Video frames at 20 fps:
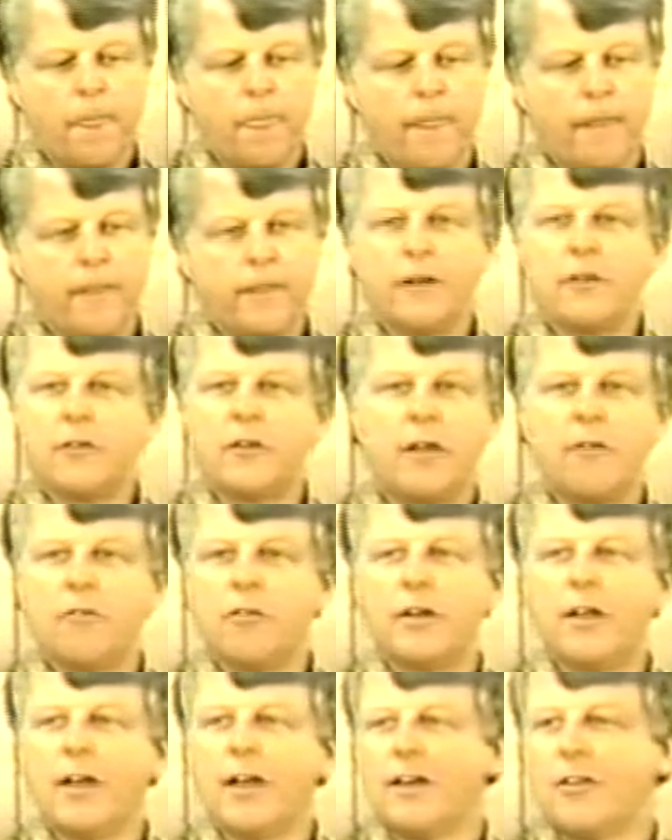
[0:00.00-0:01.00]
that
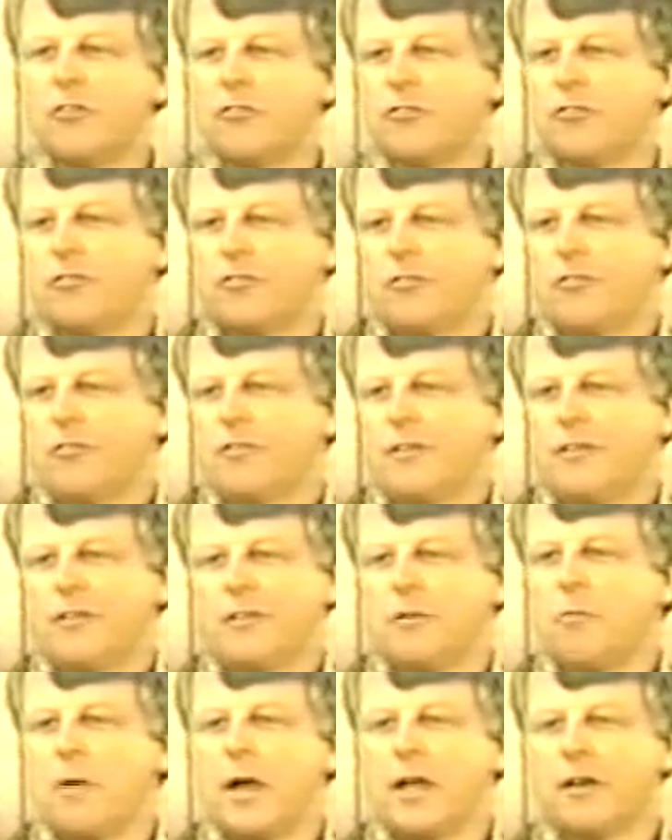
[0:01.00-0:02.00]
David has, the
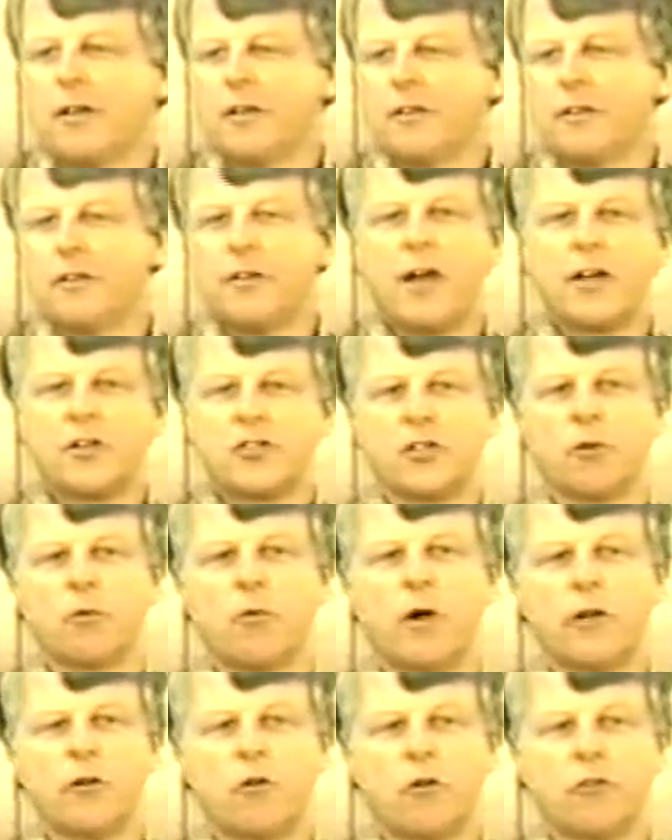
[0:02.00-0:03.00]
man on the dashing
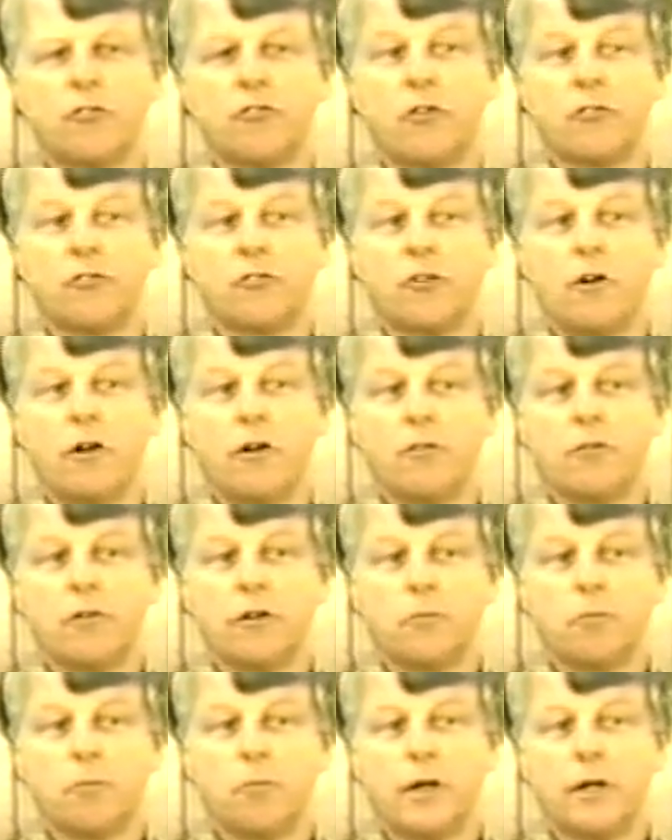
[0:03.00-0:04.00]
white horse, had solved it.
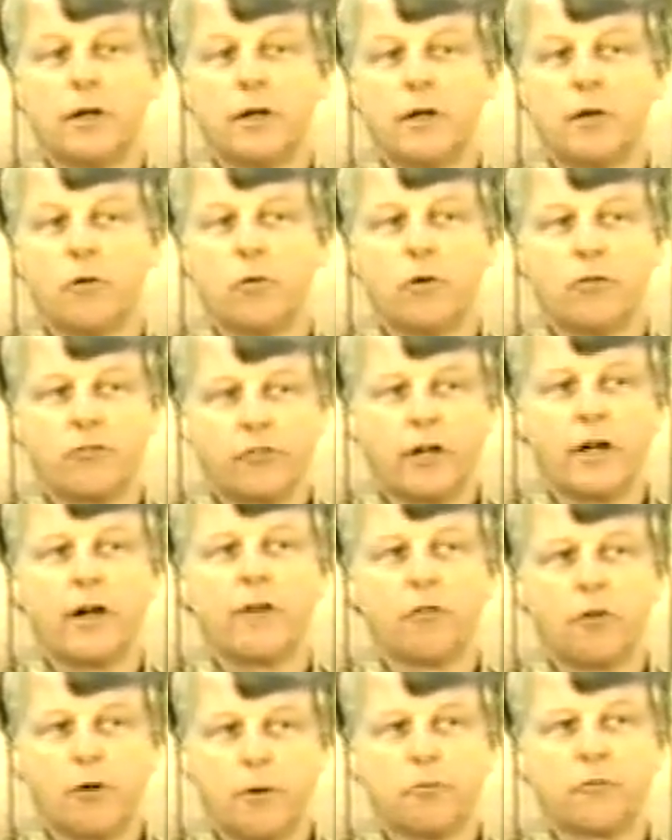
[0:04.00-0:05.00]
But it was a
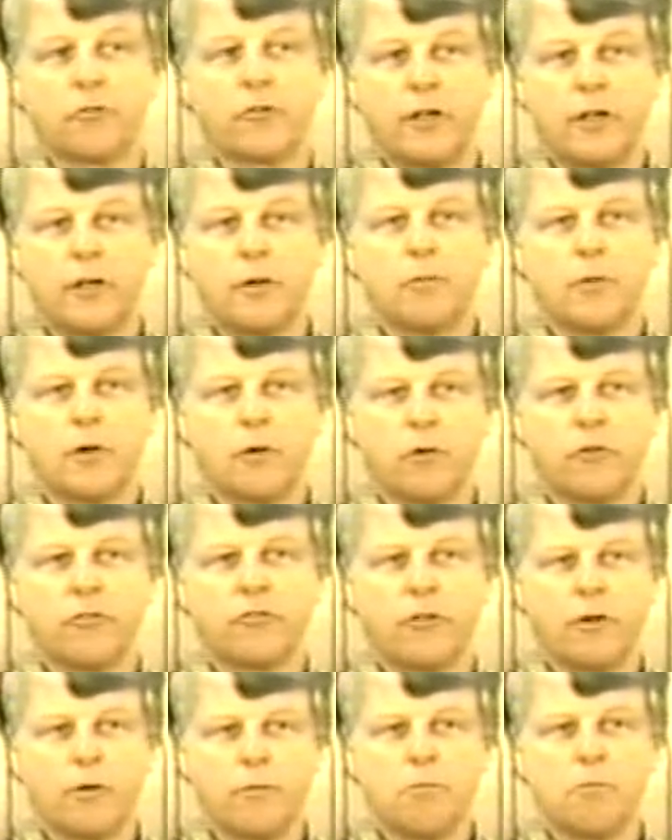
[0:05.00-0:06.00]
cover-up scheme. There was
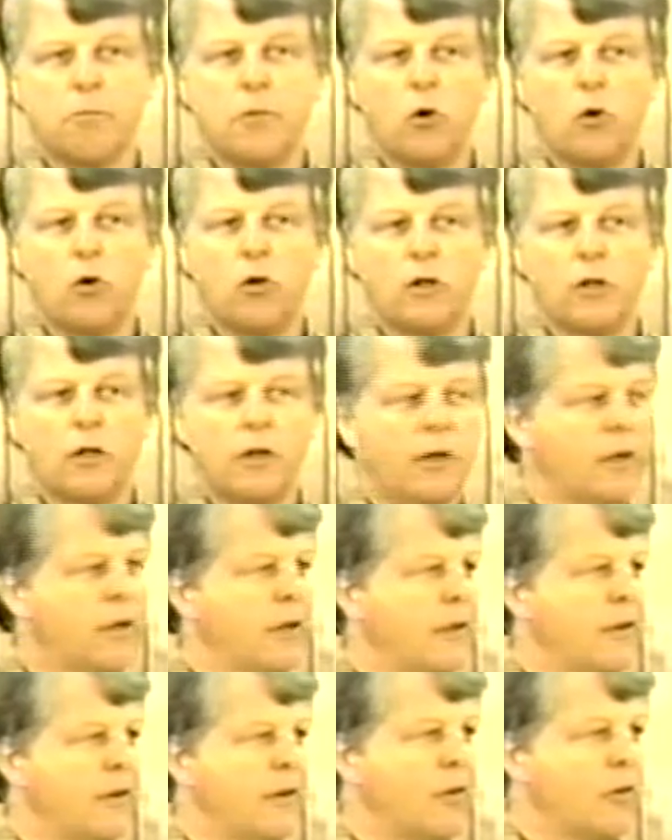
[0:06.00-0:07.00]
some mole
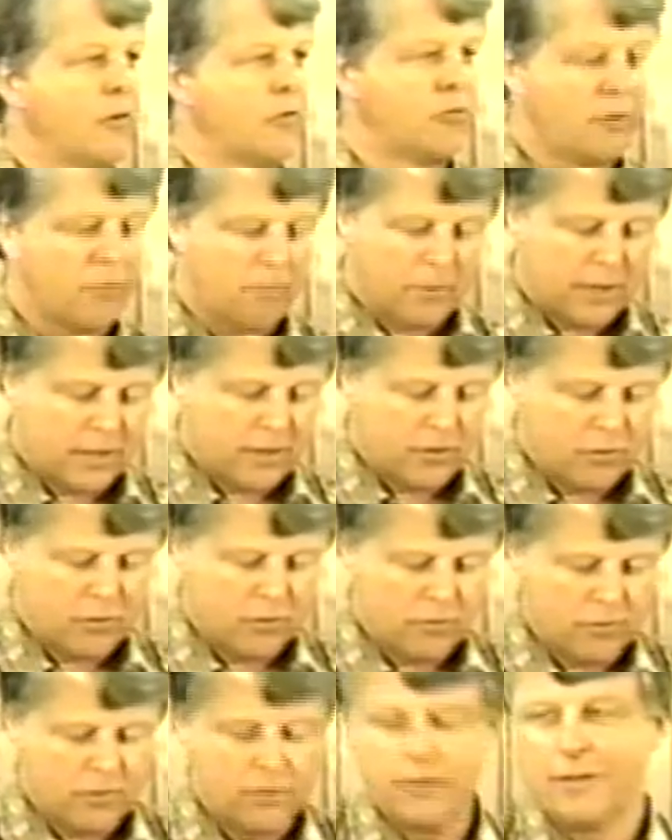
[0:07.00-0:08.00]
or somebody
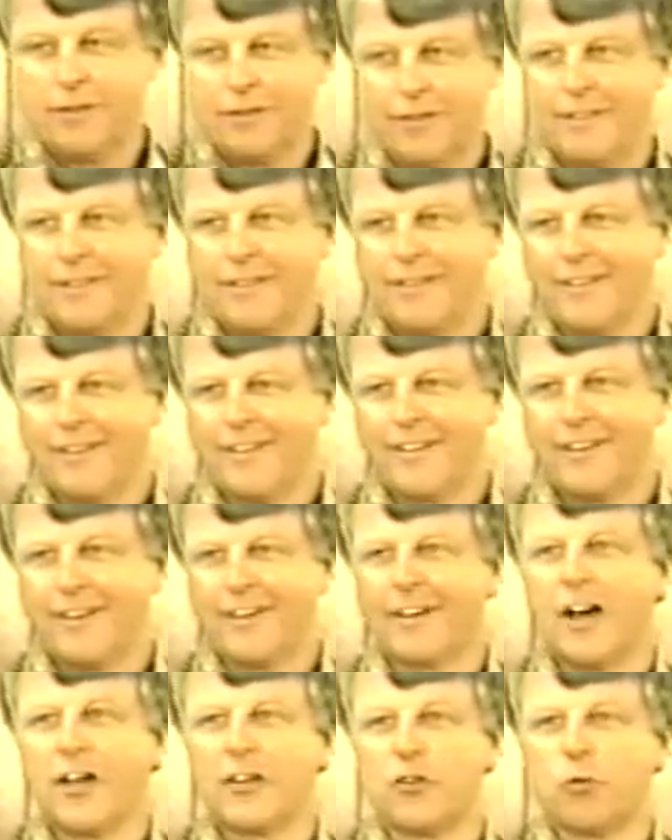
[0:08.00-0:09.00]
who uh,
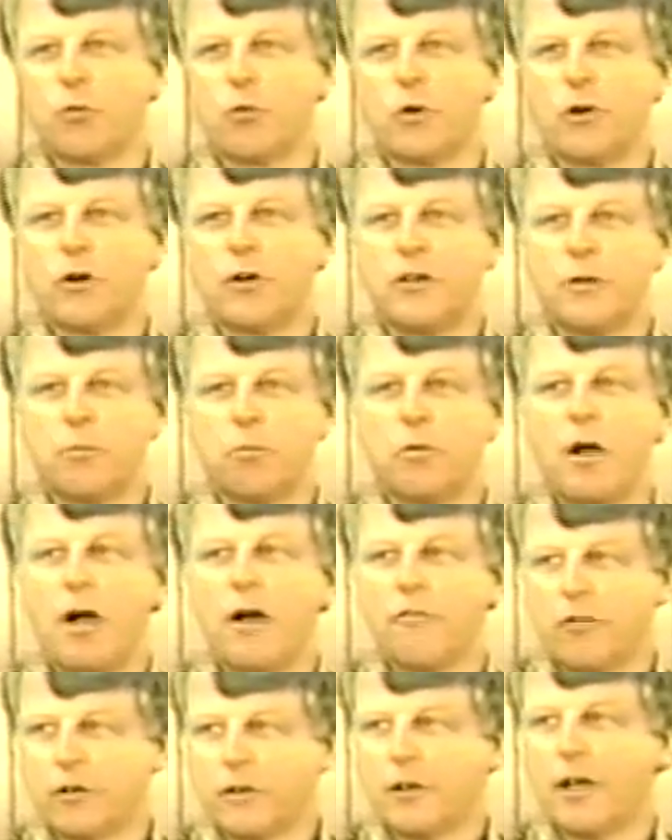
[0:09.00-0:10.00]
got the word, and the
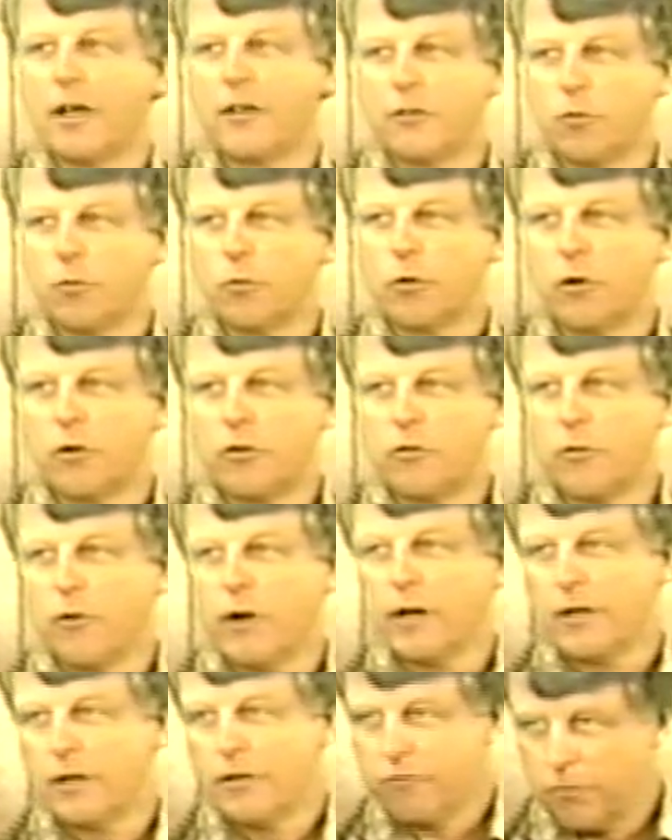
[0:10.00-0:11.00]
prophet got the word
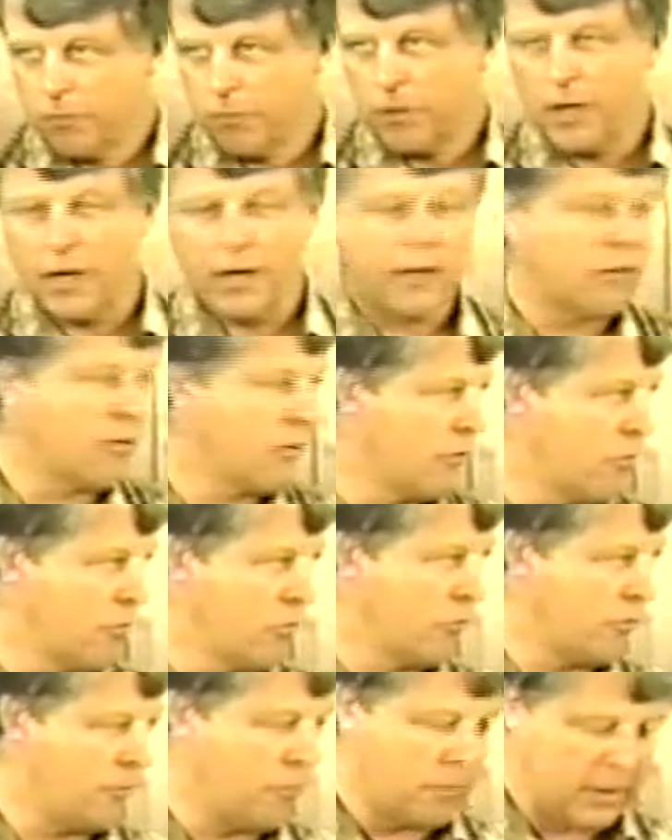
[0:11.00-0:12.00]
directly from God or through
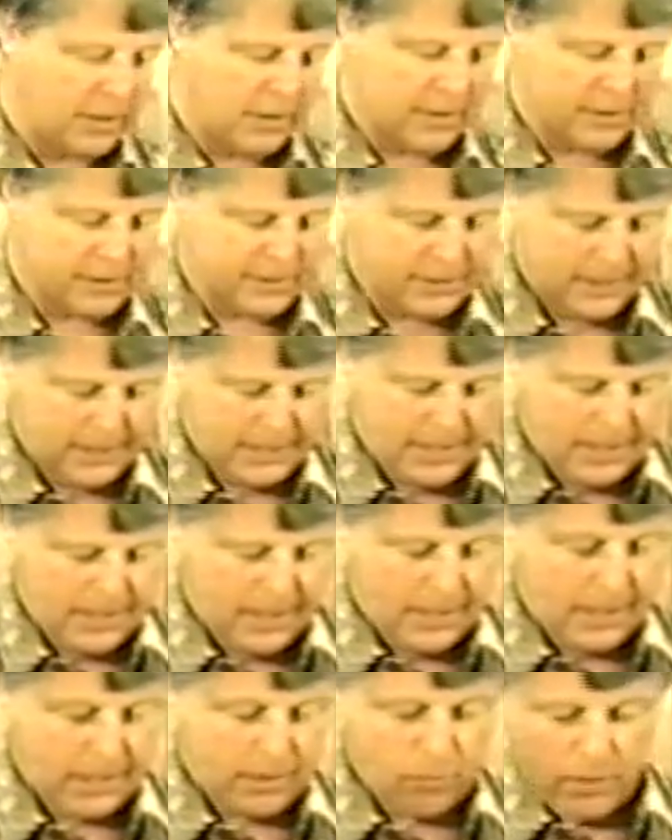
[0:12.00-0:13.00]
somebody else.
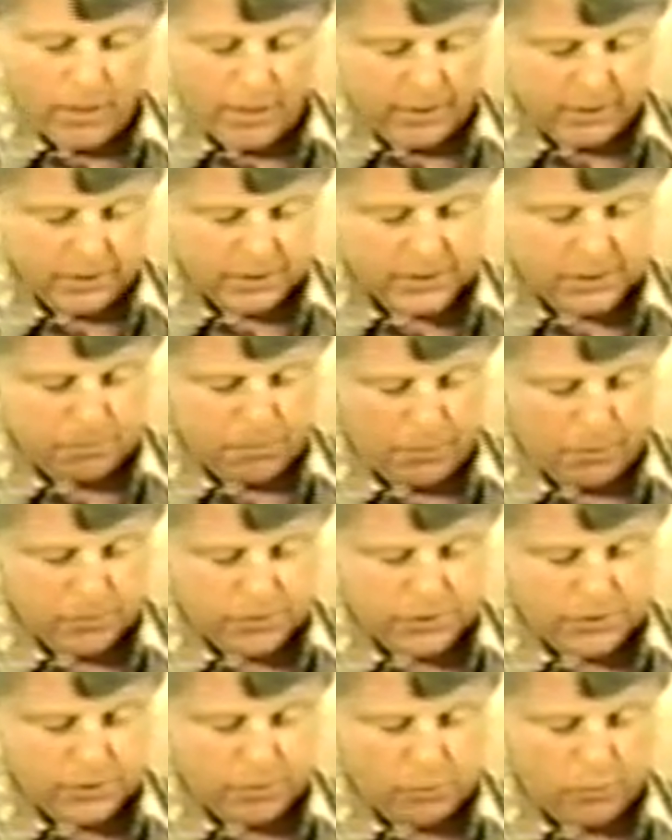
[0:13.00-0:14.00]
Anyway, he
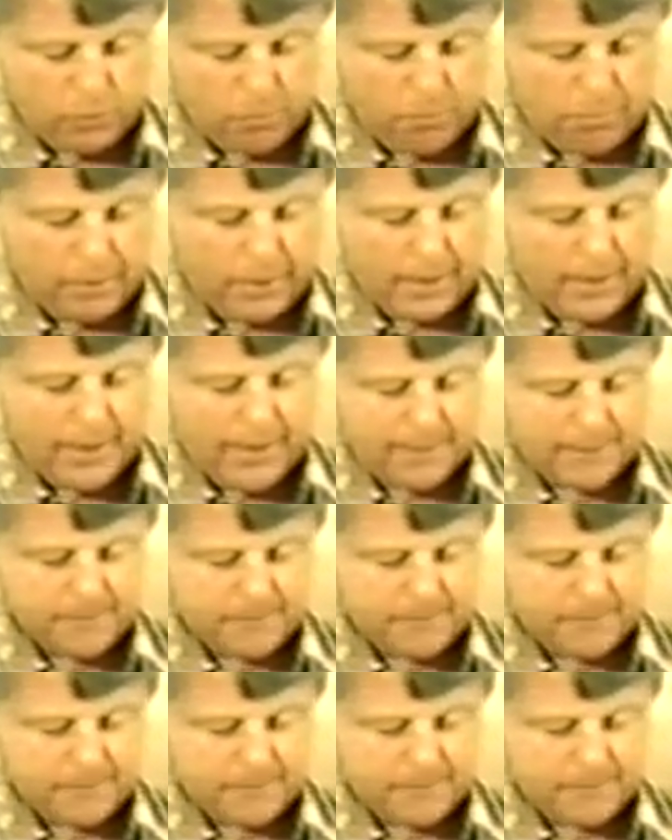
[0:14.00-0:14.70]
exposed the whole plot,